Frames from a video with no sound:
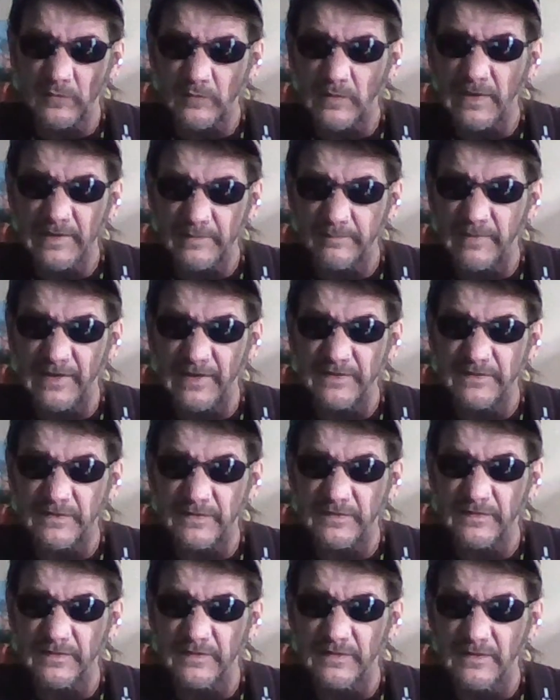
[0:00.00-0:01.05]
a regular
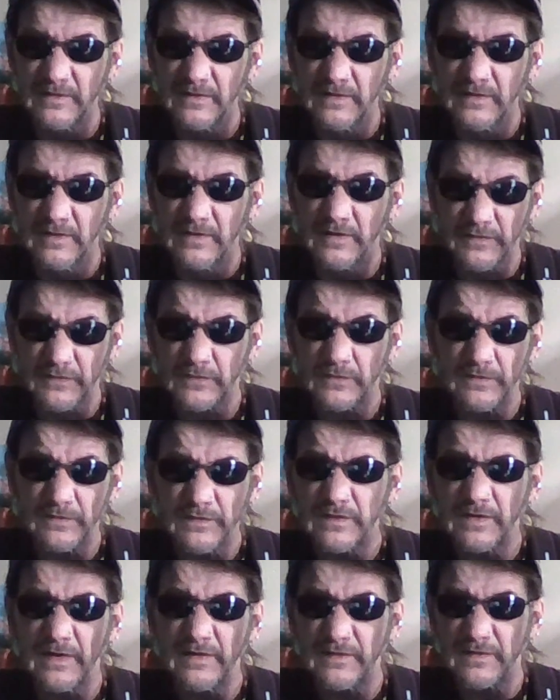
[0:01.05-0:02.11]
basis. And certain
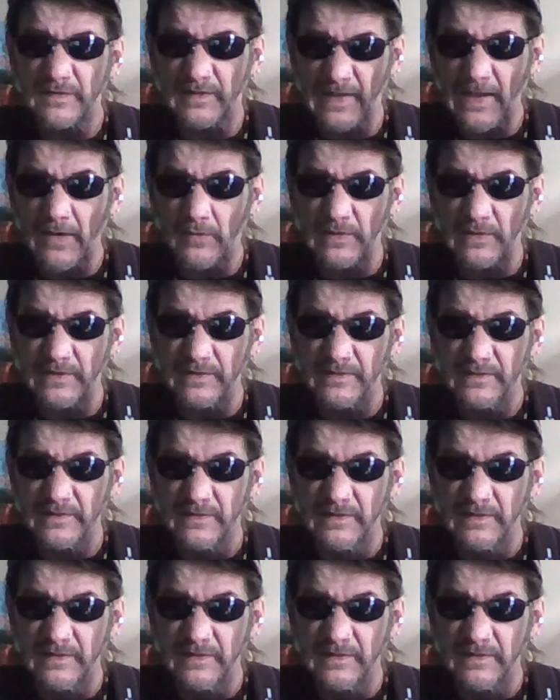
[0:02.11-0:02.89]
states allow it.